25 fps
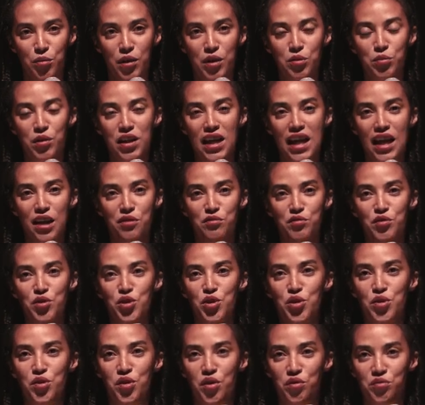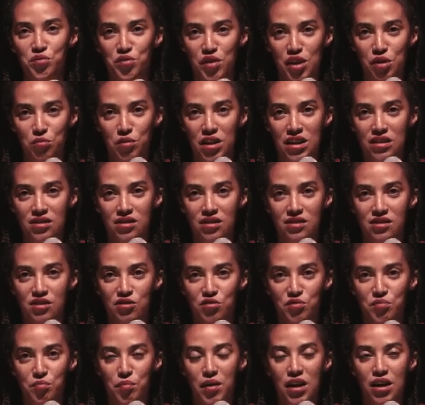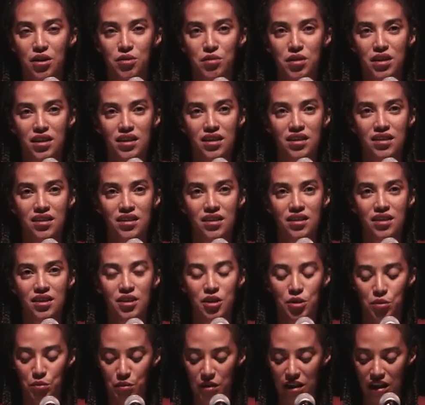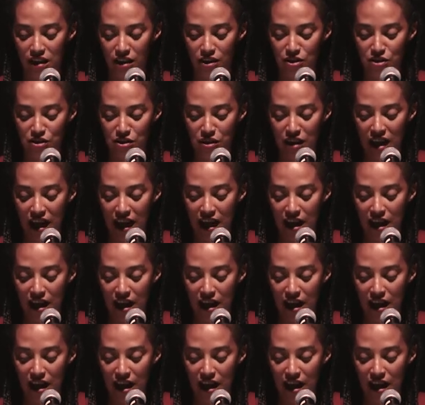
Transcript: When we have new configurations of power, we also